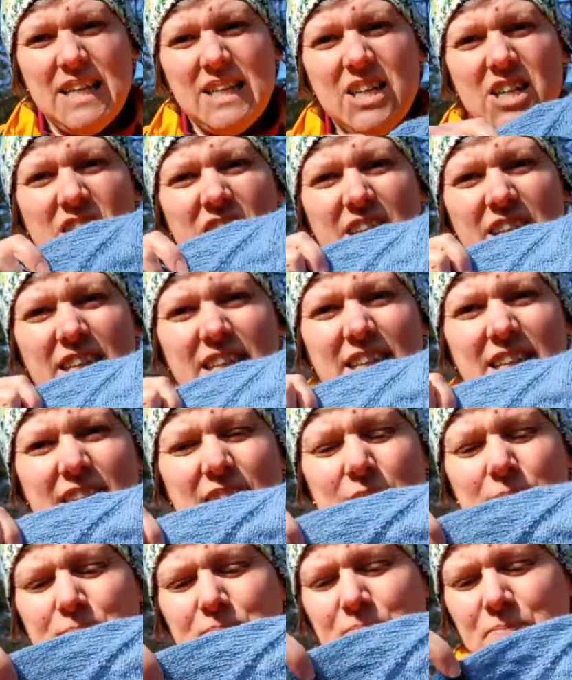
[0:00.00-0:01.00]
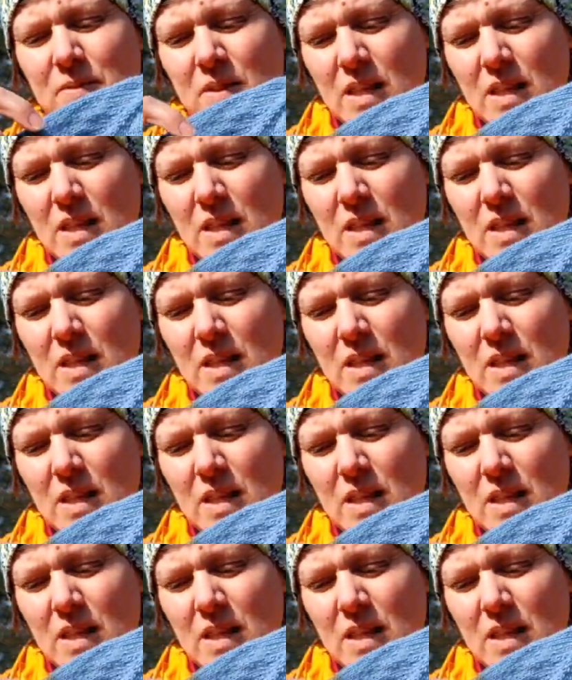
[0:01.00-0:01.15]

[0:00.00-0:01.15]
cardigan.